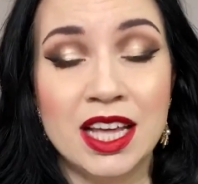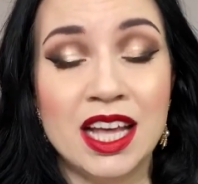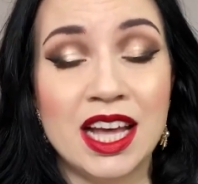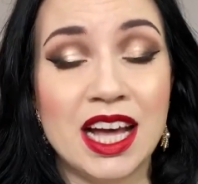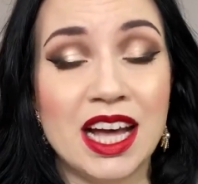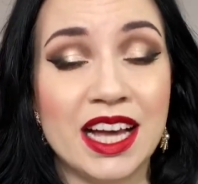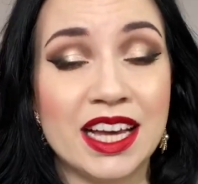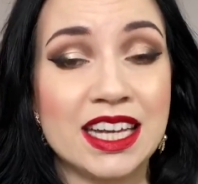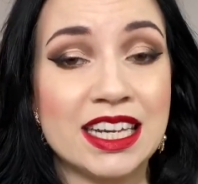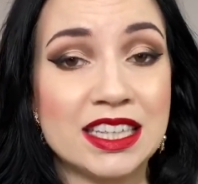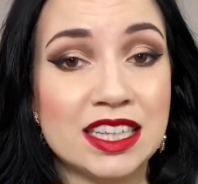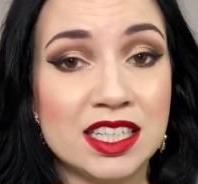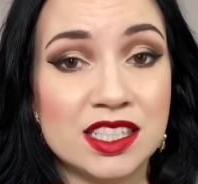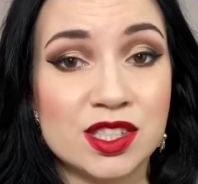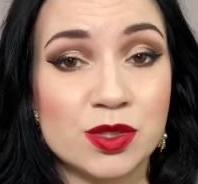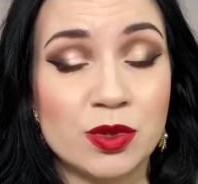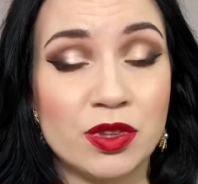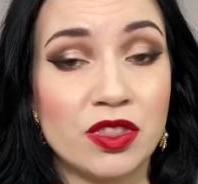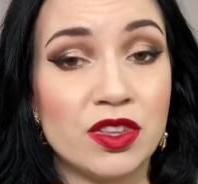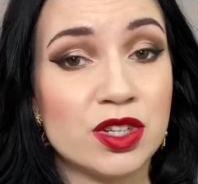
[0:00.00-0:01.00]
I got this
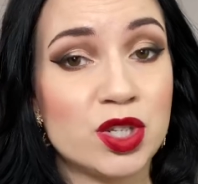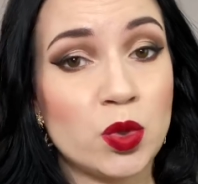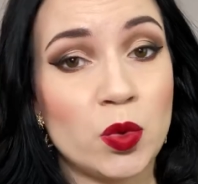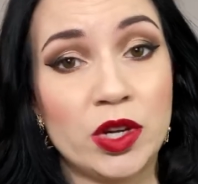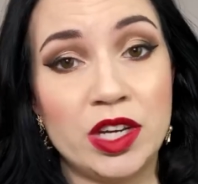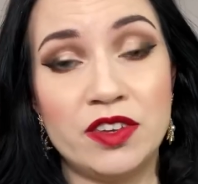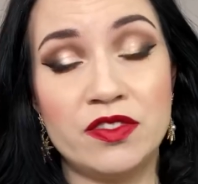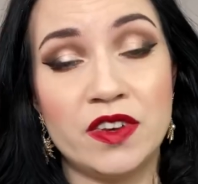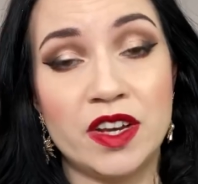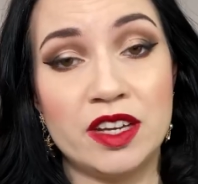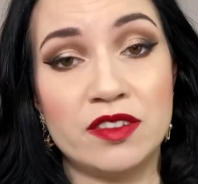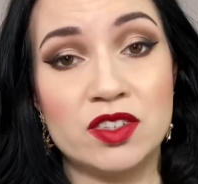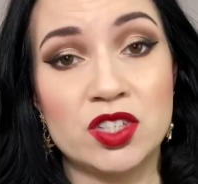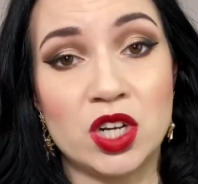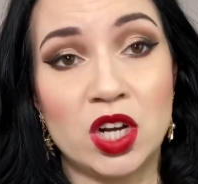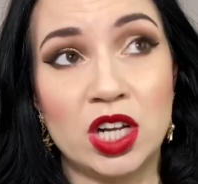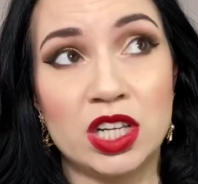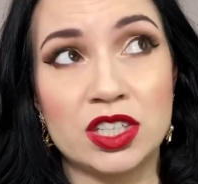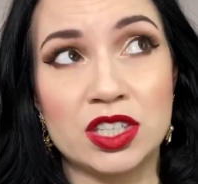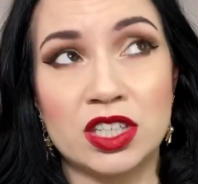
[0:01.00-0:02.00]
with the $25
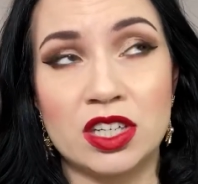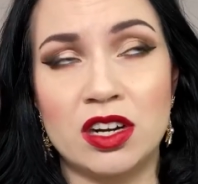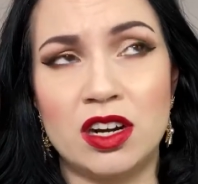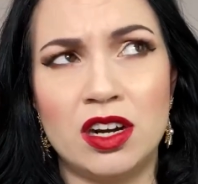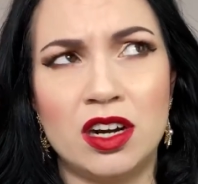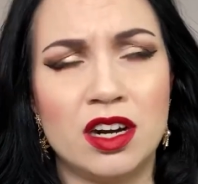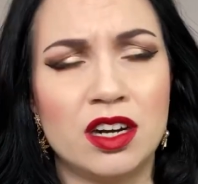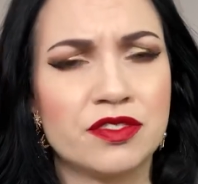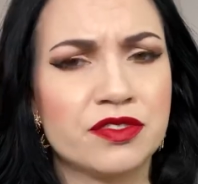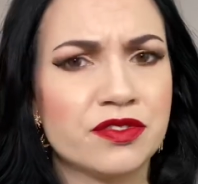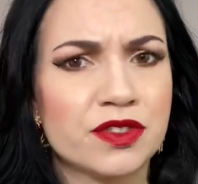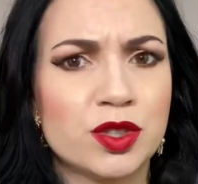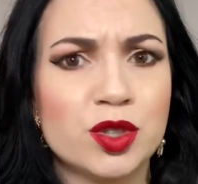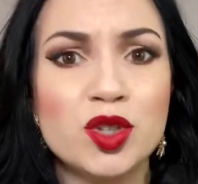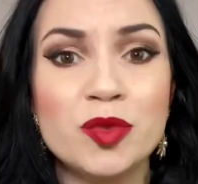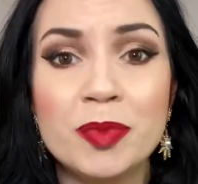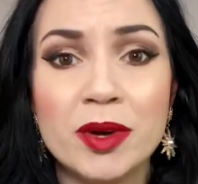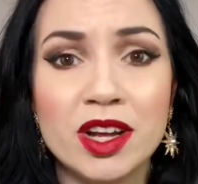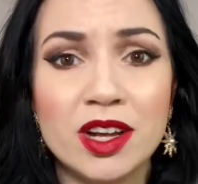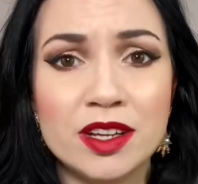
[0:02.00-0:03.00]
off
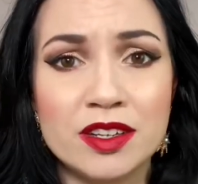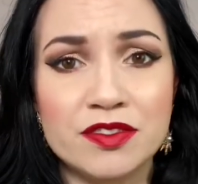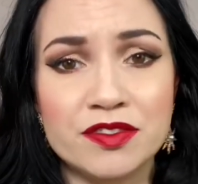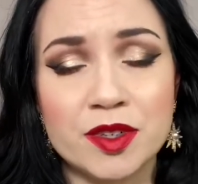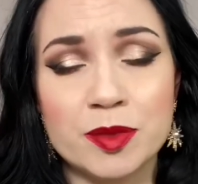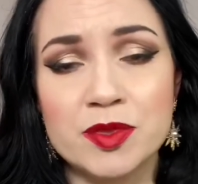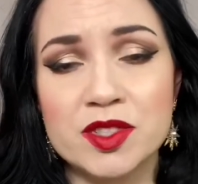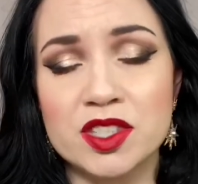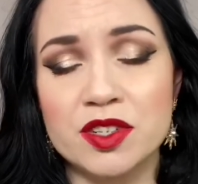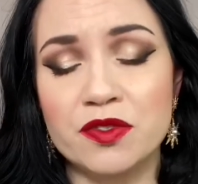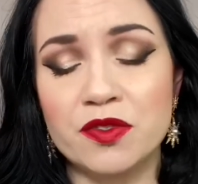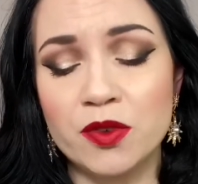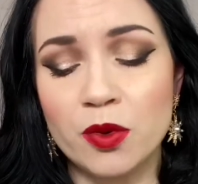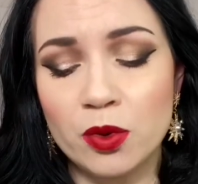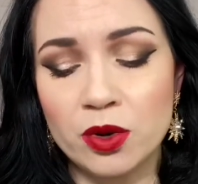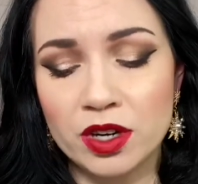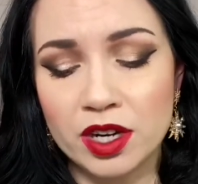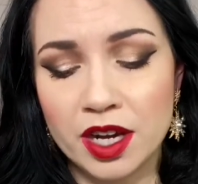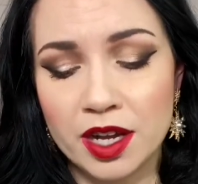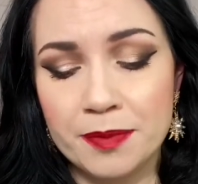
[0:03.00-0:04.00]
coupon from
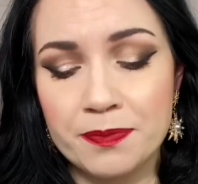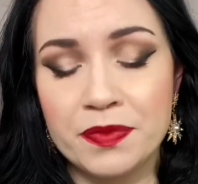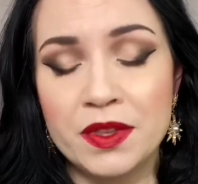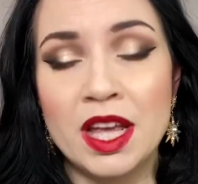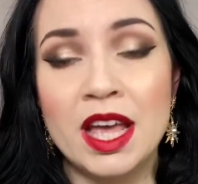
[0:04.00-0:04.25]
Sephora,